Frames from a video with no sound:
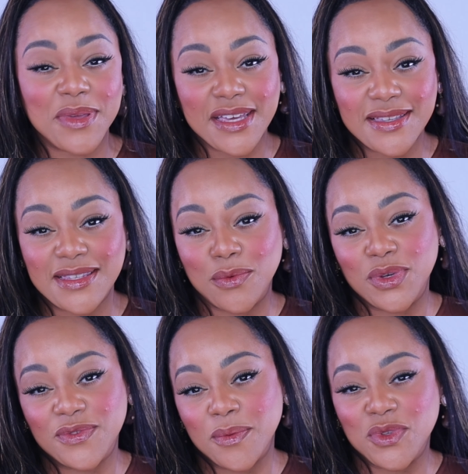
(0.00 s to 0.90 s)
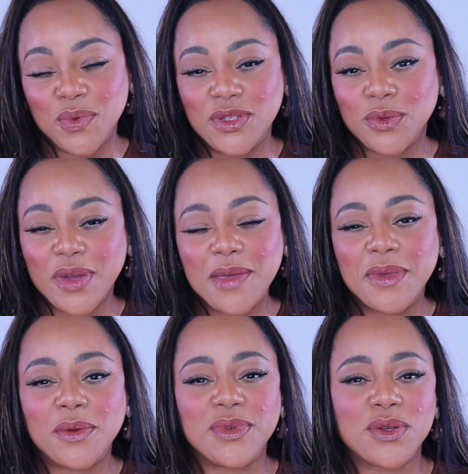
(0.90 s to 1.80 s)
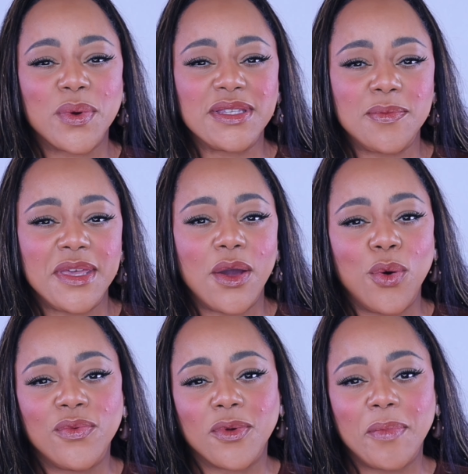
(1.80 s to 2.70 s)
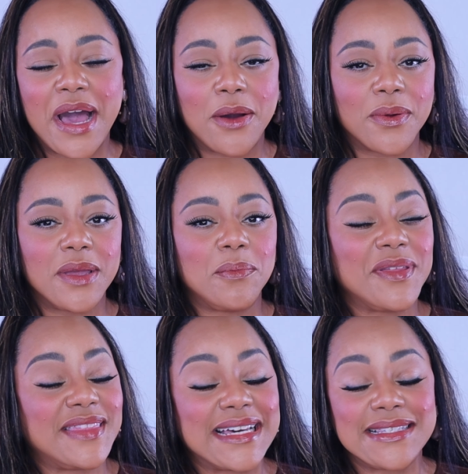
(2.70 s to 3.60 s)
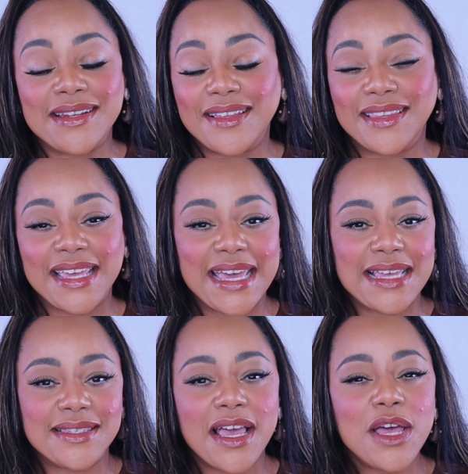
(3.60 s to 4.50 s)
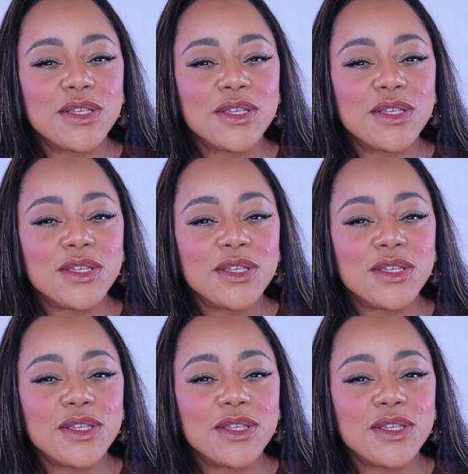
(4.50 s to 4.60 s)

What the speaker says: because it was from Swiss Arabian, was going to be overpowering, but that's not the case.